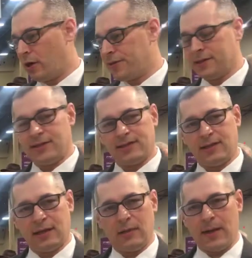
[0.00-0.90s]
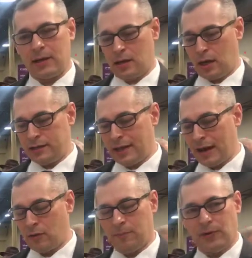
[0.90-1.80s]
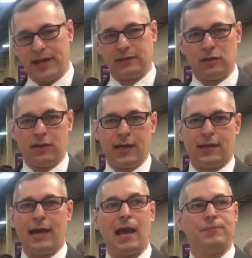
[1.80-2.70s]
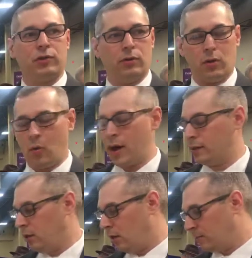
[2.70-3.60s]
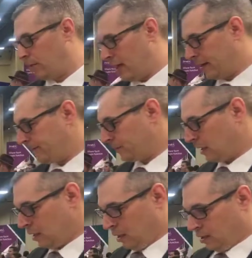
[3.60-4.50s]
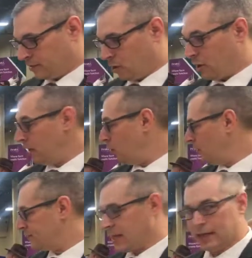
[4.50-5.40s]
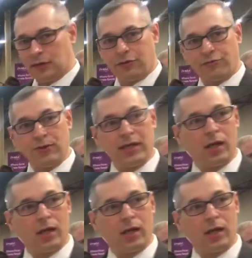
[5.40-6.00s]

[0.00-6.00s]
authenticity about a narrow plank that you can't capture in a wide long plank. So here we've taken 3